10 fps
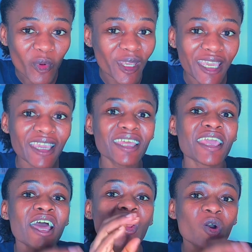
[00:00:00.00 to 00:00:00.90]
Okay,
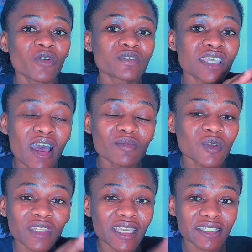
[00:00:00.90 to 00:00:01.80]
there are a lot of scams
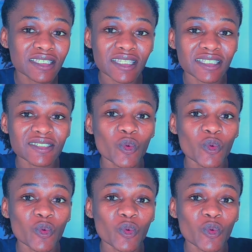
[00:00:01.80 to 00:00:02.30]
on the internet.